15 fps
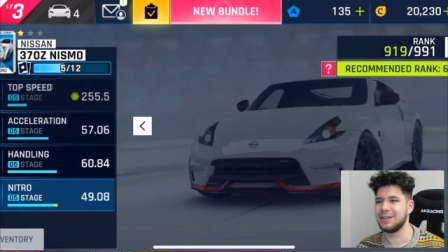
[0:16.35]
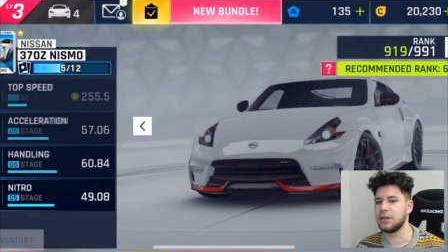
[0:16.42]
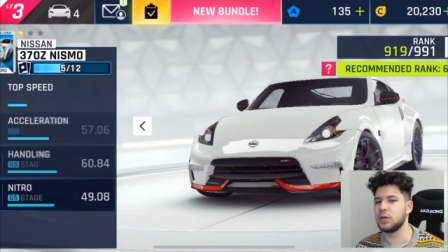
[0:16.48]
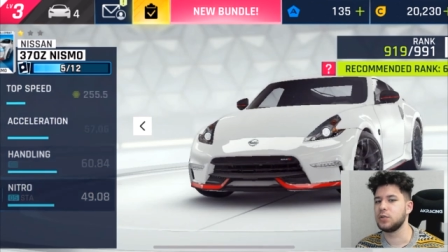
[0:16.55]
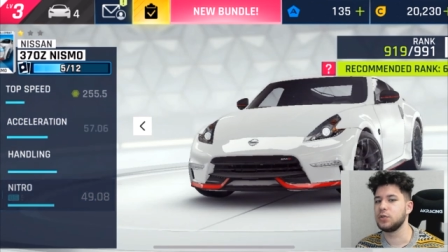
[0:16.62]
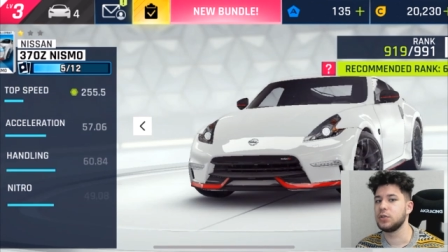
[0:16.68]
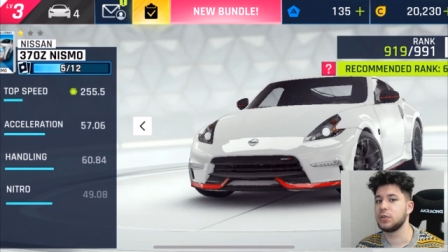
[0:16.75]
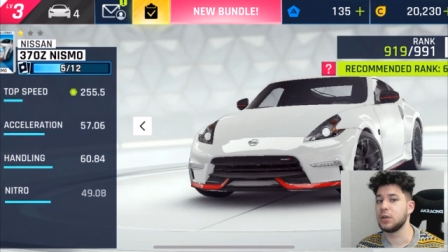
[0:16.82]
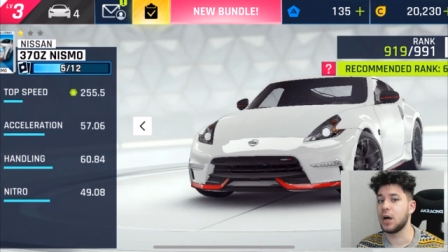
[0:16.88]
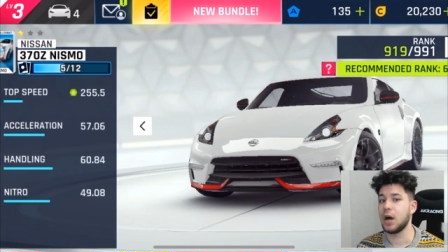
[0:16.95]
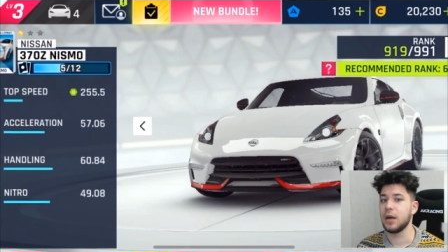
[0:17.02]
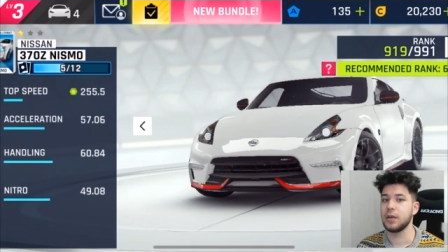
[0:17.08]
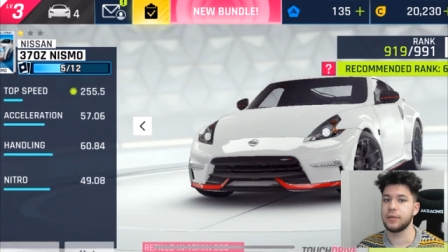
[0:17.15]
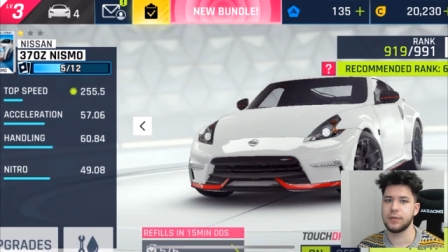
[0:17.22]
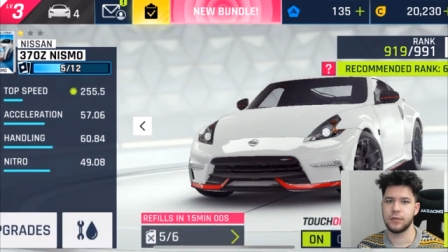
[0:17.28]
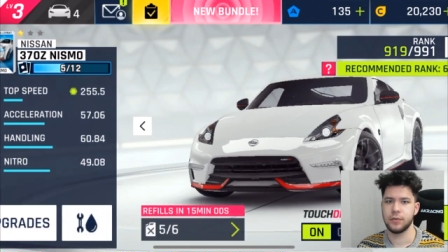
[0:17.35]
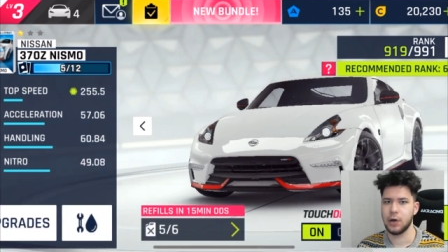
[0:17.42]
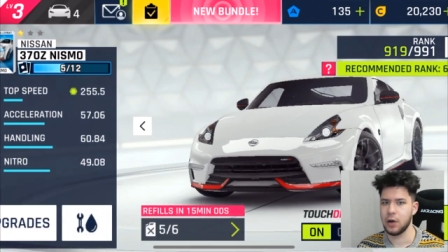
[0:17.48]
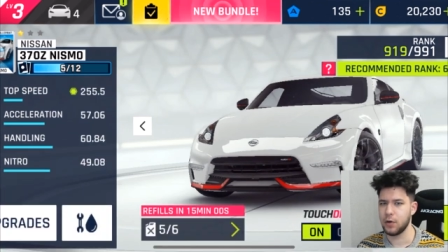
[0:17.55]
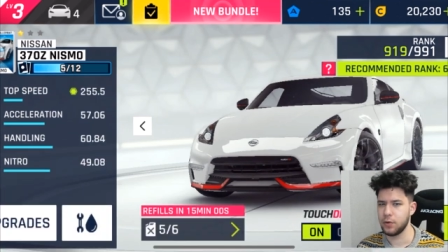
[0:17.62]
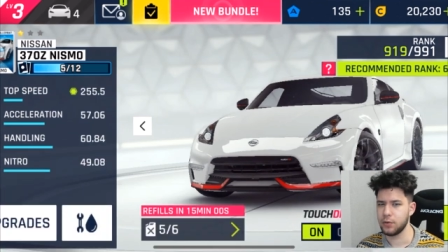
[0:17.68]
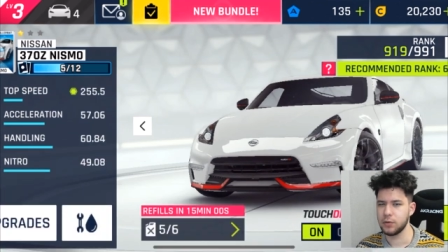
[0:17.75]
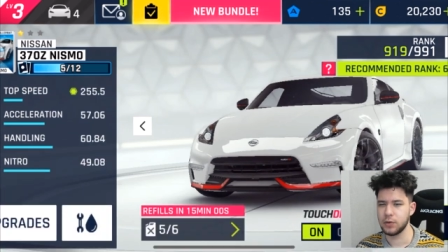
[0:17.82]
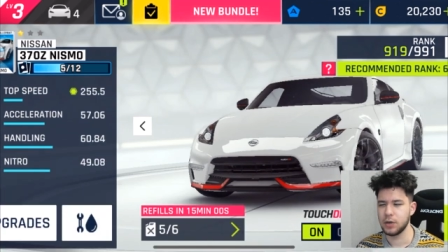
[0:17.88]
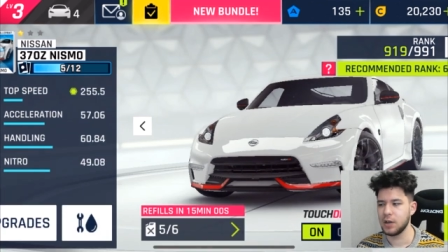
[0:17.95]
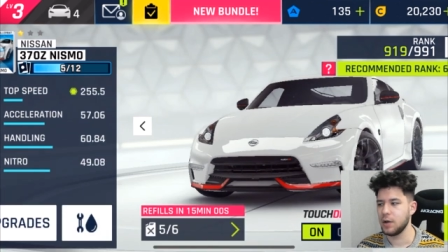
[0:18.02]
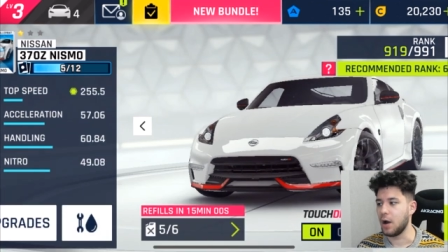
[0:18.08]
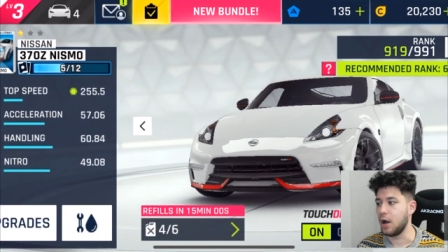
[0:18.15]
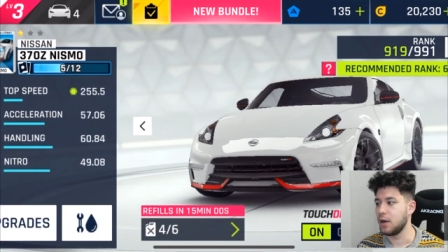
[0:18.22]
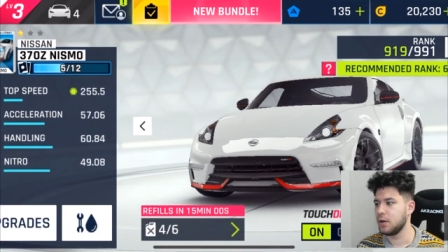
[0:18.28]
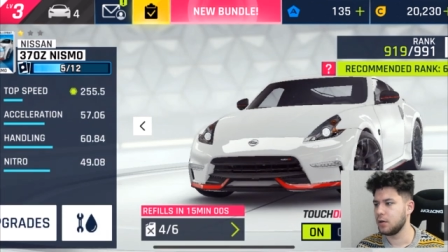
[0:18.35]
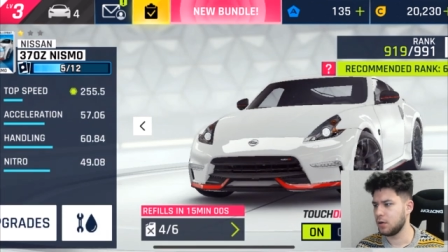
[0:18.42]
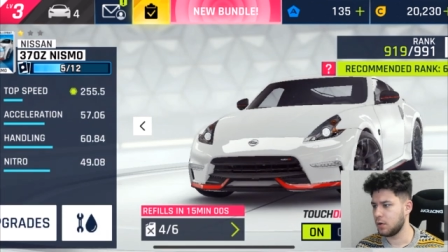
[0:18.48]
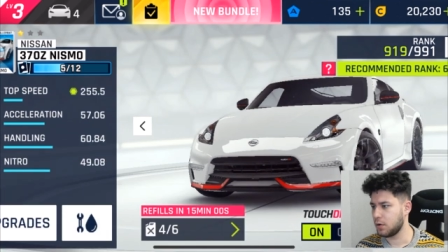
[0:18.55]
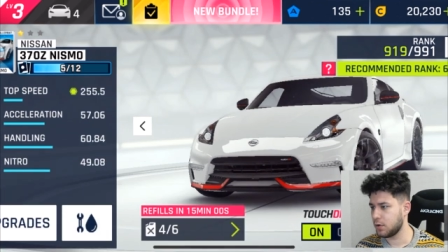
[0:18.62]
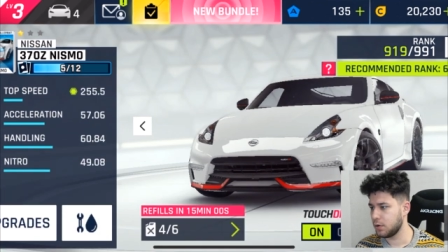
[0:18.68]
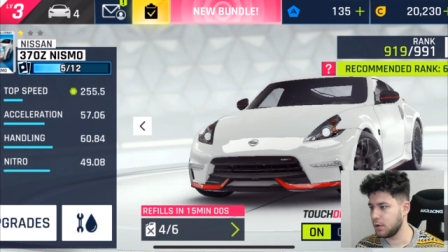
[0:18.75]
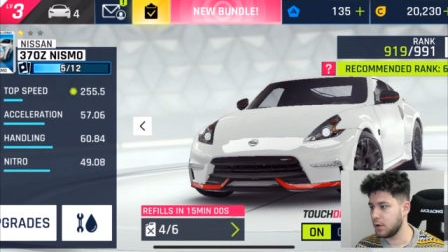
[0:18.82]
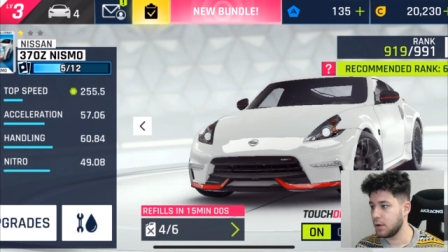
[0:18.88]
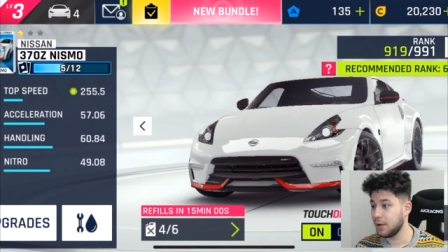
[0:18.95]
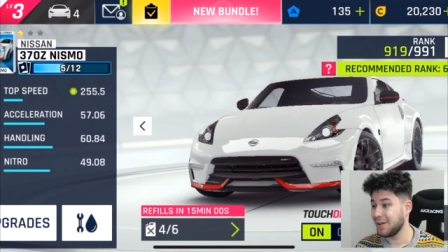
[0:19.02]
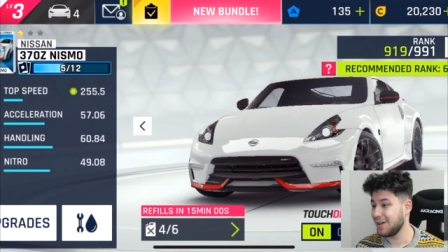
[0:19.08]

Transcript: recording I improved my car